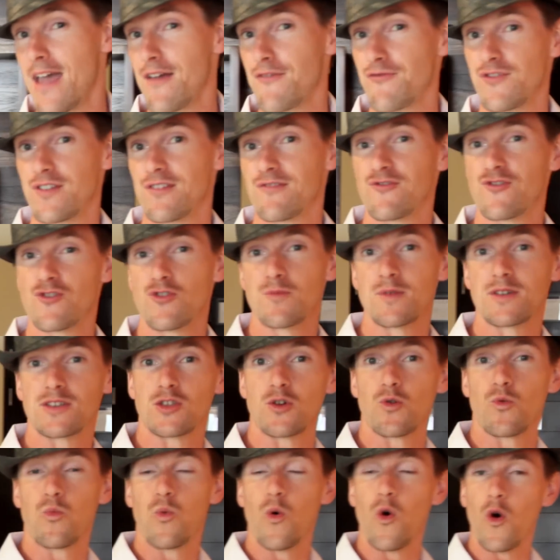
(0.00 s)
every room is
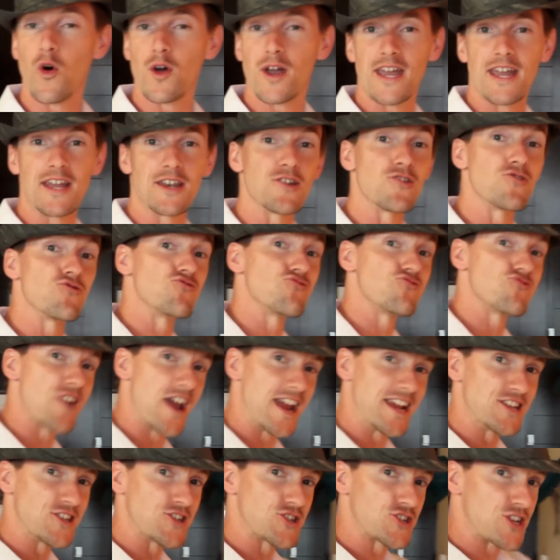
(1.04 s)
the walk-in
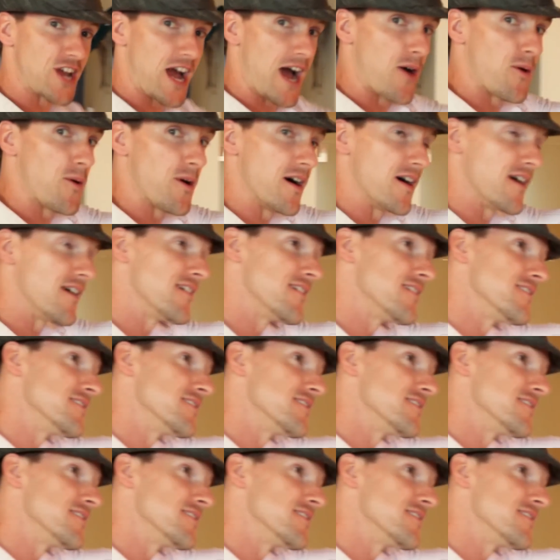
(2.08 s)
rain shower.